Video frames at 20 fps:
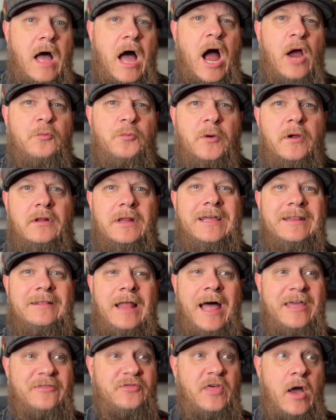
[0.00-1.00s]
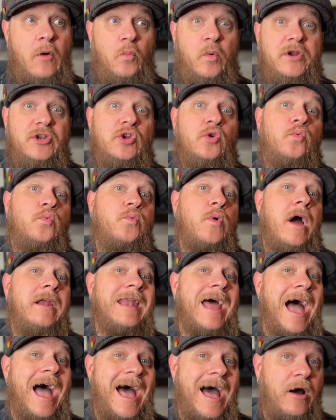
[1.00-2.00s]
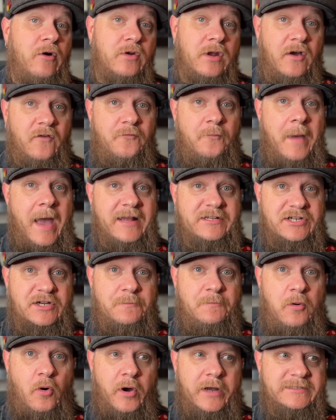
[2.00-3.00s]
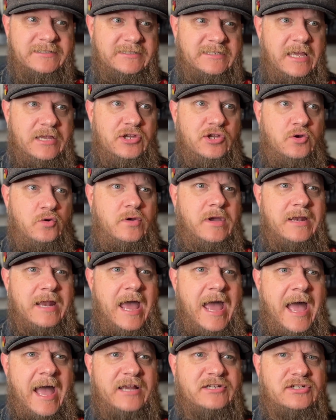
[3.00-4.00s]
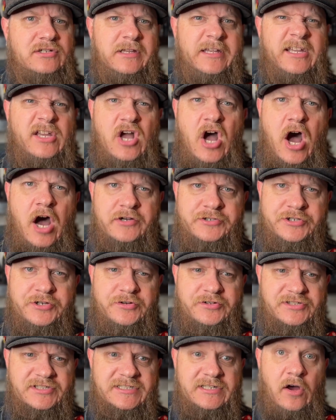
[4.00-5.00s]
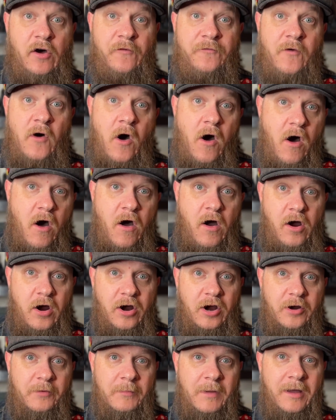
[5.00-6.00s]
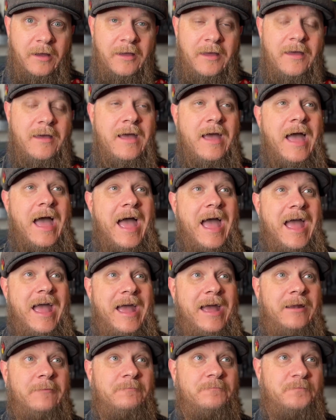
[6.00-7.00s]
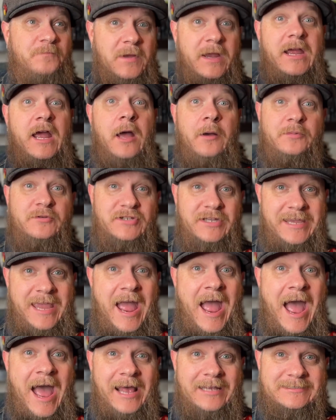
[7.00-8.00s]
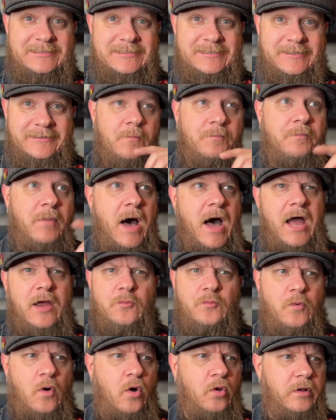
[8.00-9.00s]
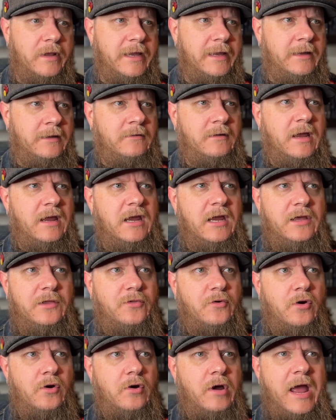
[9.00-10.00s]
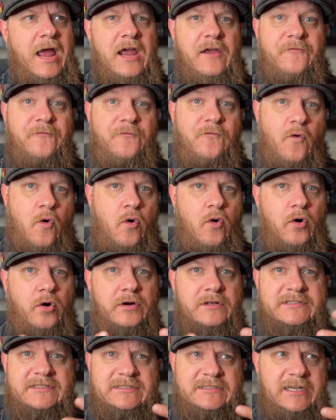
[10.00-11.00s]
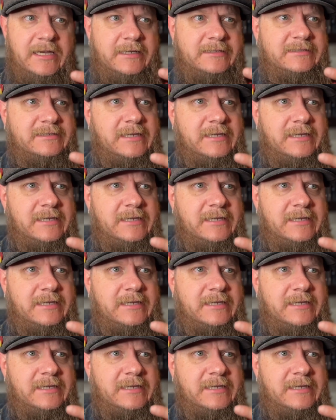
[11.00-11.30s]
I really like that when you run out of magic points that you can actually cause yourself harm and be able to cast by rolling either a 4, 6,